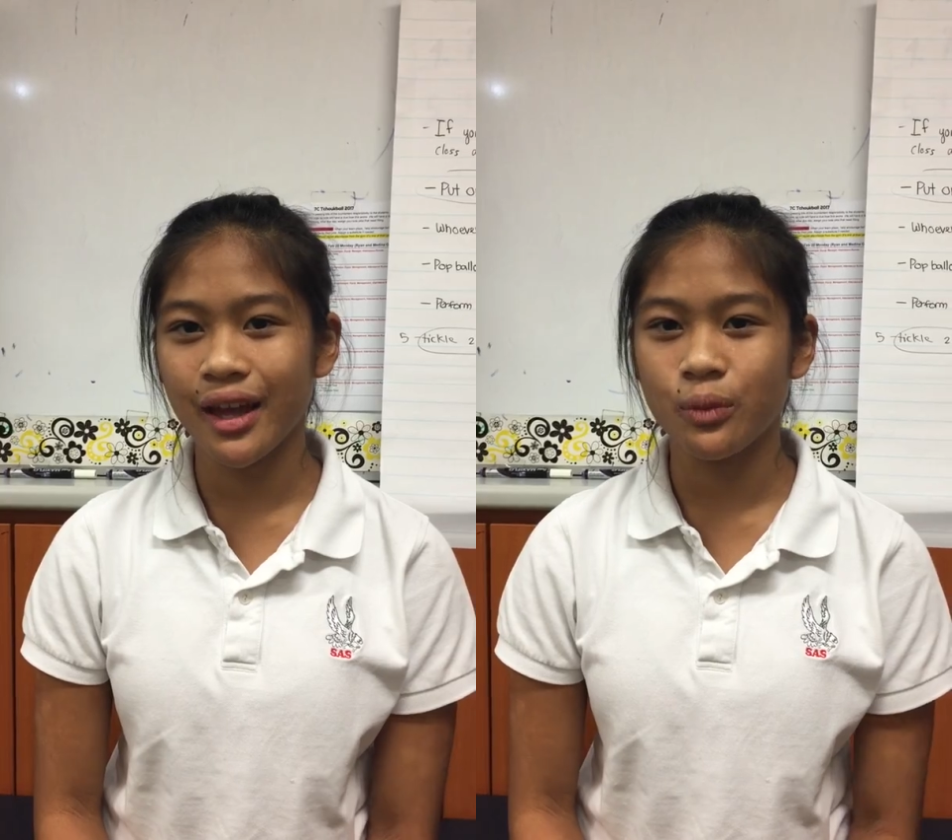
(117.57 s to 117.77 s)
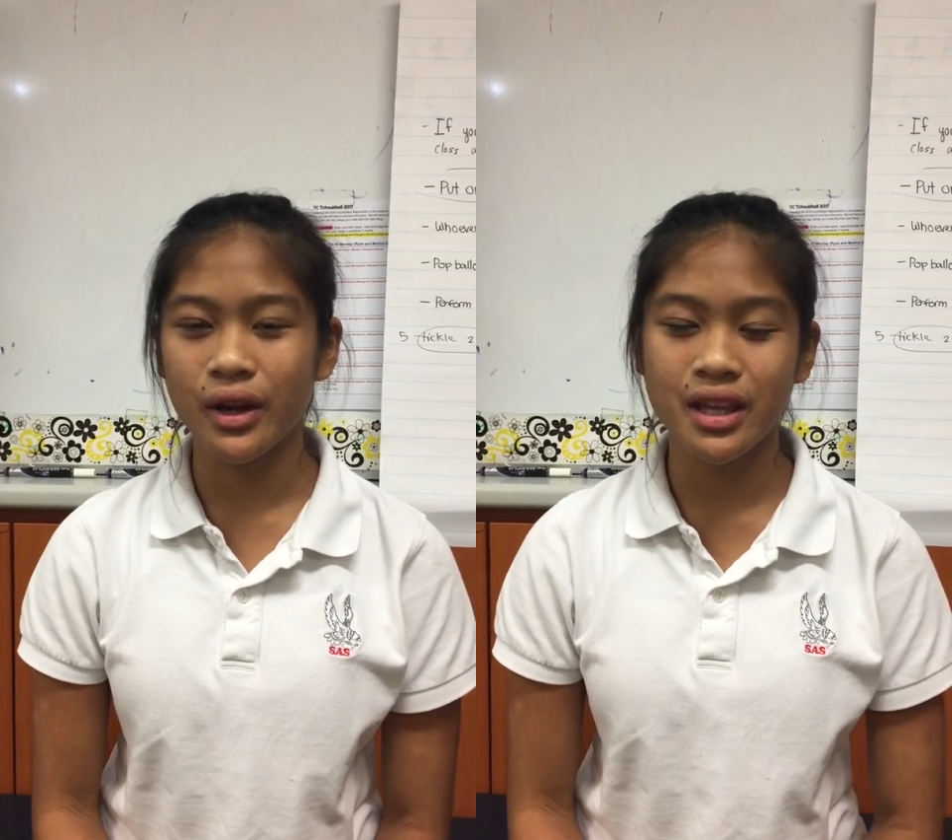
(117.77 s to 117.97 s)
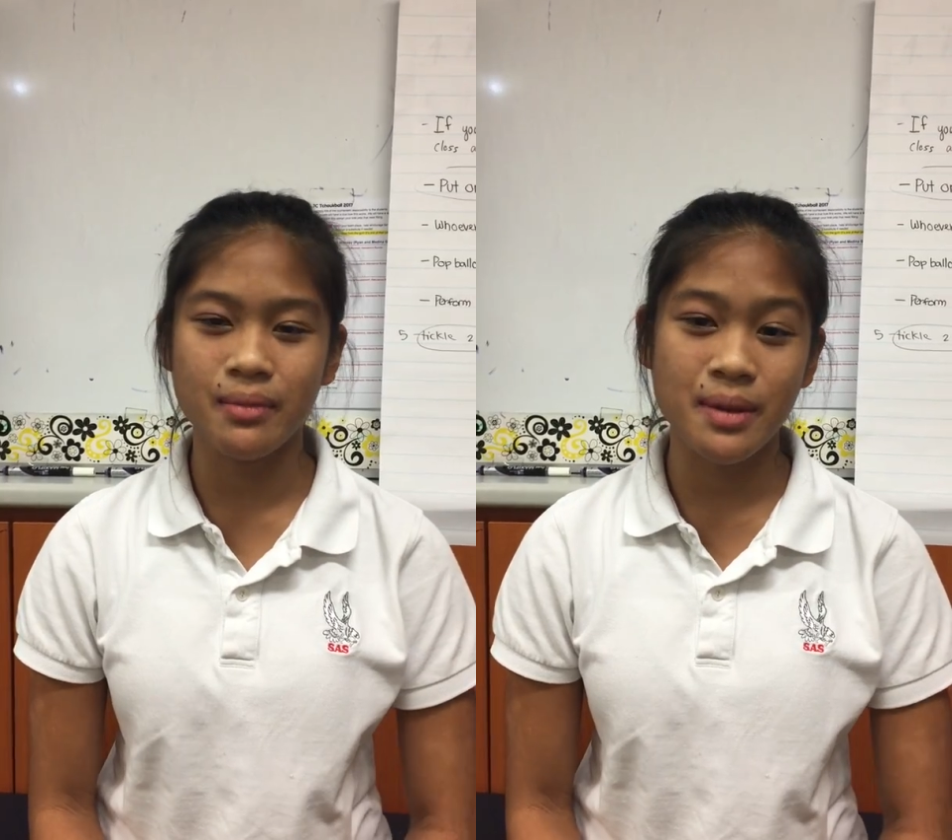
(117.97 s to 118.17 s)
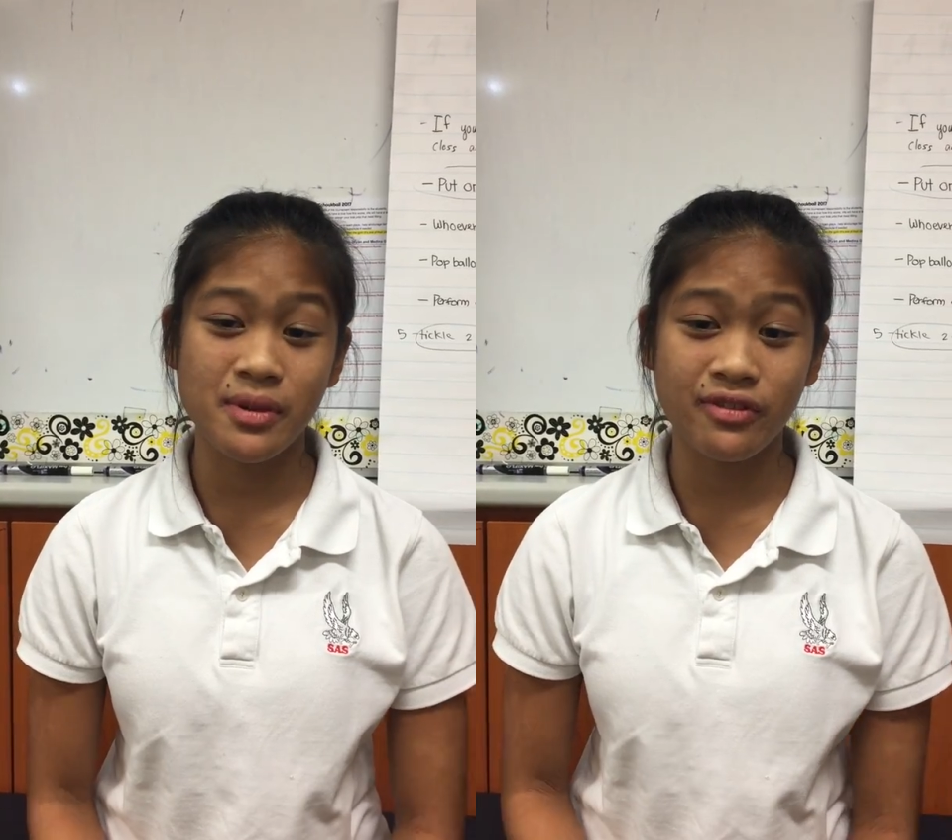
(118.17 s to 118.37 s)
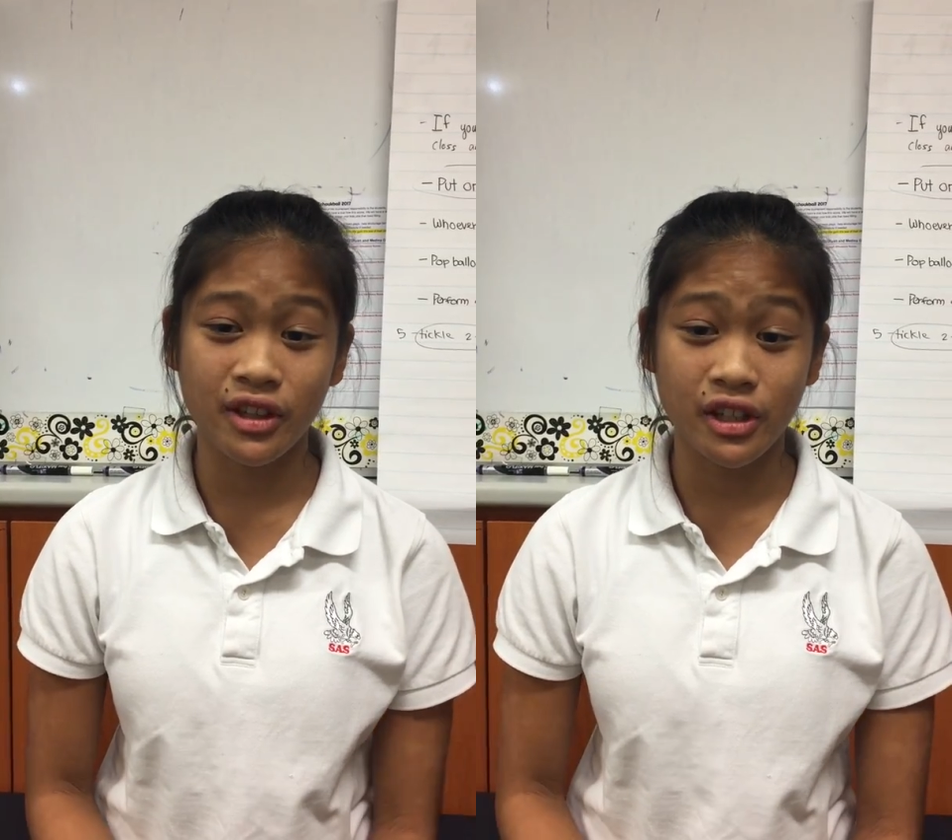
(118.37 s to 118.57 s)
and what he might
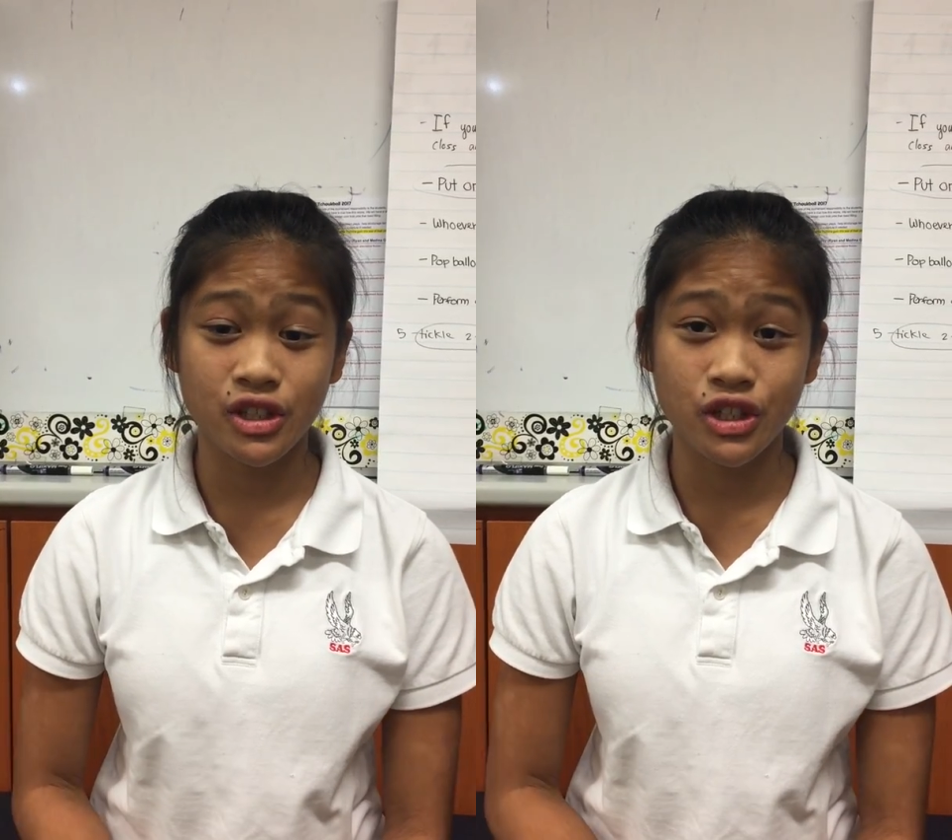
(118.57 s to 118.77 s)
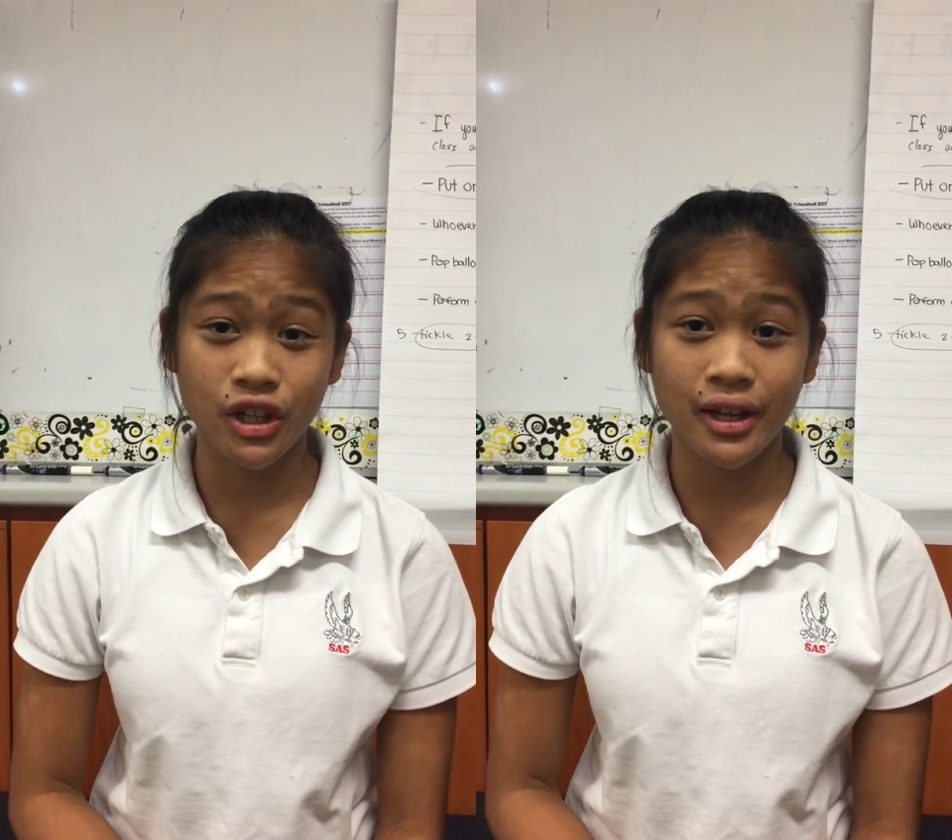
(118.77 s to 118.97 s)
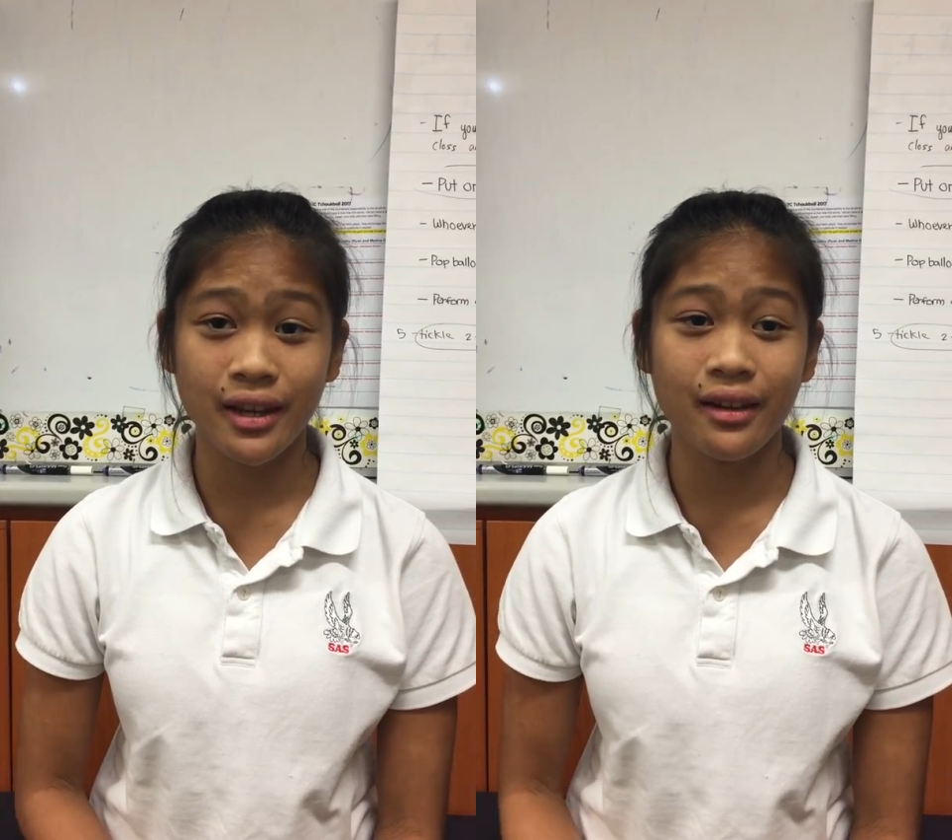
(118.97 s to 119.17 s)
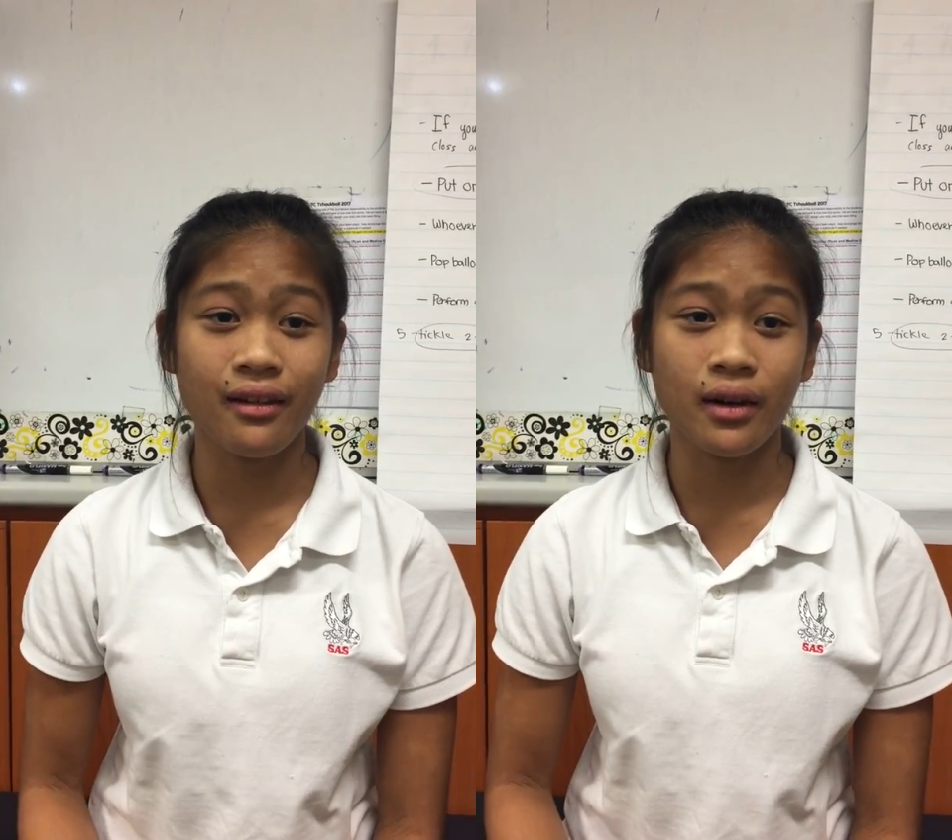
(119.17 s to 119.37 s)
be feeling during